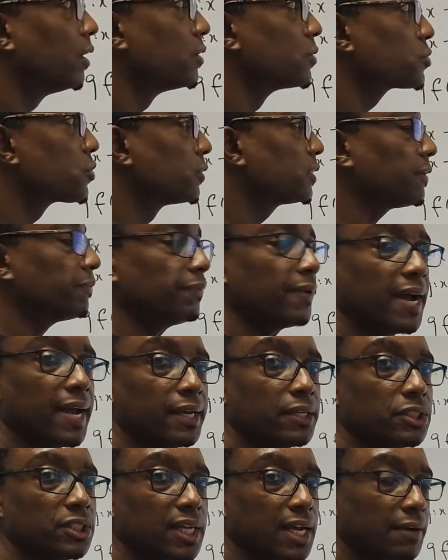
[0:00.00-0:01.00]
So to
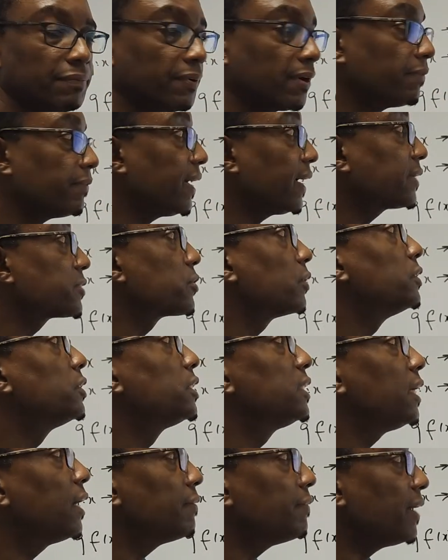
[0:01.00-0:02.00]
find gf of x or
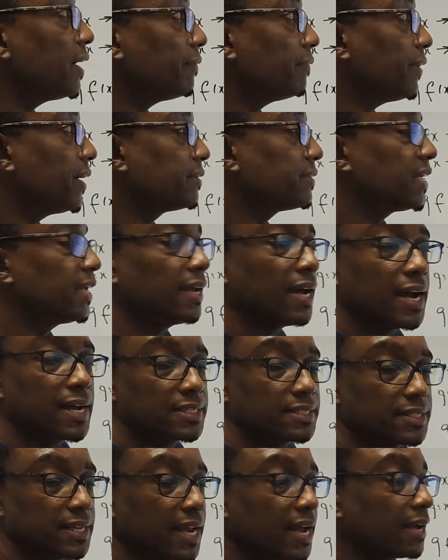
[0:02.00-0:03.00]
g of f
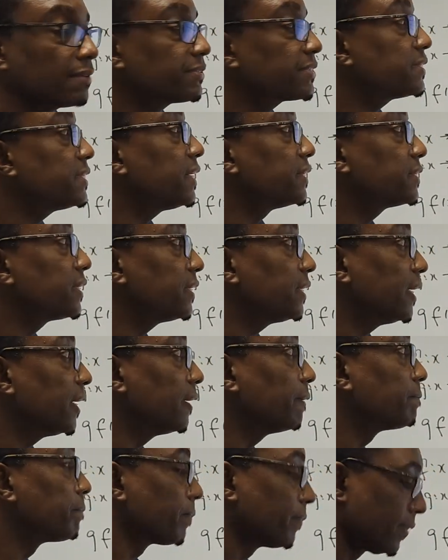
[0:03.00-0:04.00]
as they have stated
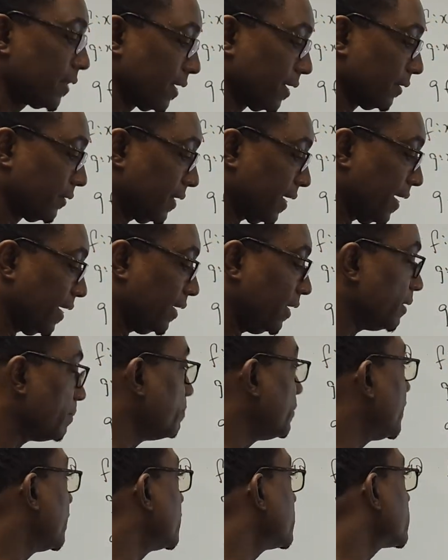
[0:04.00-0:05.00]
there, then
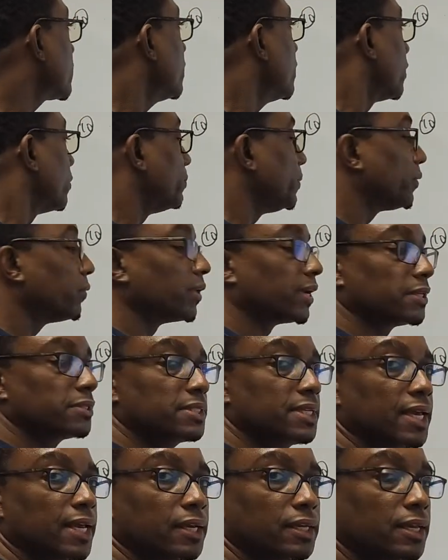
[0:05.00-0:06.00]
it means we're going
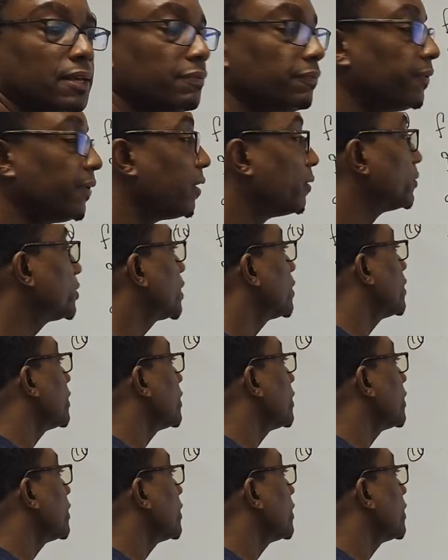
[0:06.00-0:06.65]
to take the function